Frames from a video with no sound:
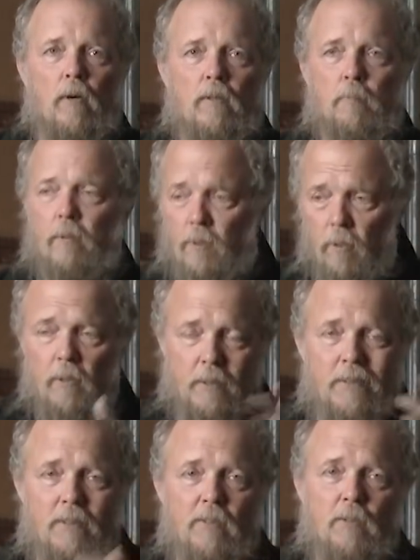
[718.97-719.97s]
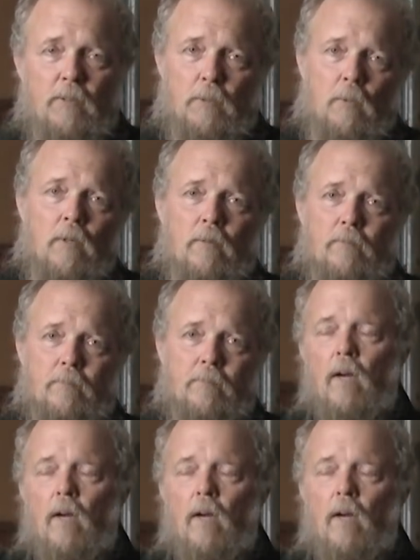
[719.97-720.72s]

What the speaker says: else. But you can still do what you want.